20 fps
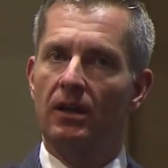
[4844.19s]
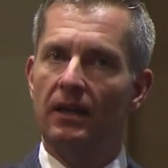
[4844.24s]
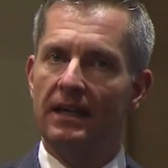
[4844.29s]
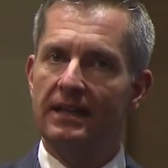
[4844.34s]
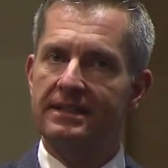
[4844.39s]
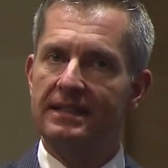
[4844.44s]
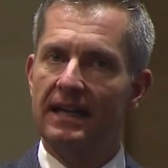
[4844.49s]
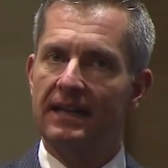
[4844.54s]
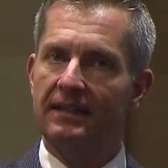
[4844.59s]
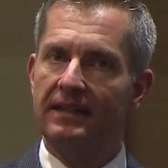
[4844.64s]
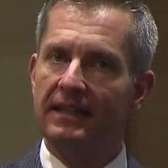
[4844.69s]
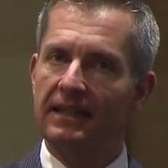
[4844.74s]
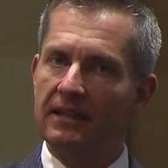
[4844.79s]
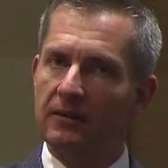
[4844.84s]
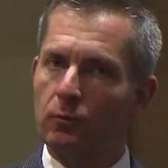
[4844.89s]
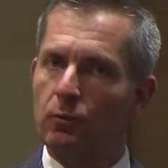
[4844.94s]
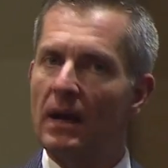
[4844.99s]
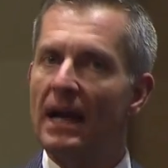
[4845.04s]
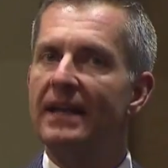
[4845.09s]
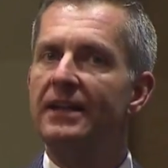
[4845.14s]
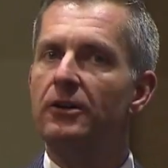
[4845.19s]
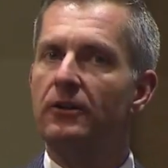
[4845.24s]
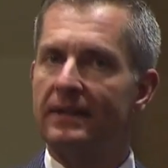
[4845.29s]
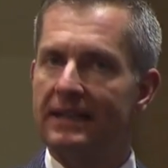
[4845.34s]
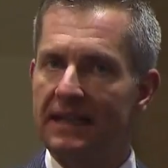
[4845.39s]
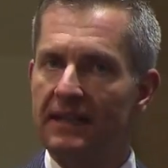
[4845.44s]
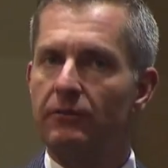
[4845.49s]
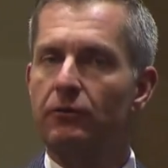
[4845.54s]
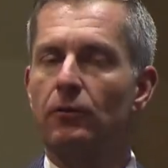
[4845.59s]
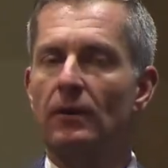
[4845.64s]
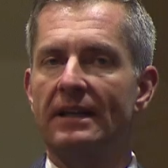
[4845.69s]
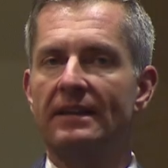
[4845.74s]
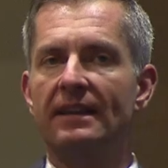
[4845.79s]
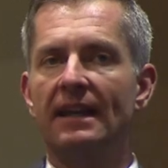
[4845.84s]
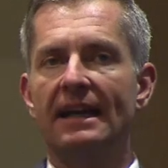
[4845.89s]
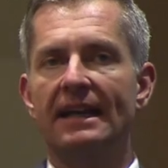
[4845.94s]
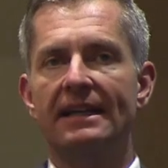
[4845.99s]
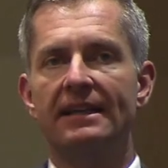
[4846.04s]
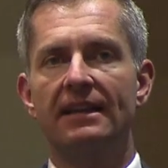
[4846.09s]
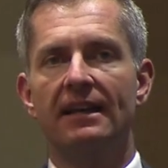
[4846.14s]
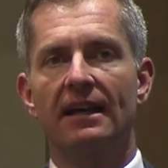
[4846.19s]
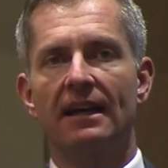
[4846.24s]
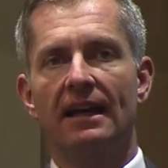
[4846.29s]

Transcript: is at red or an infrared light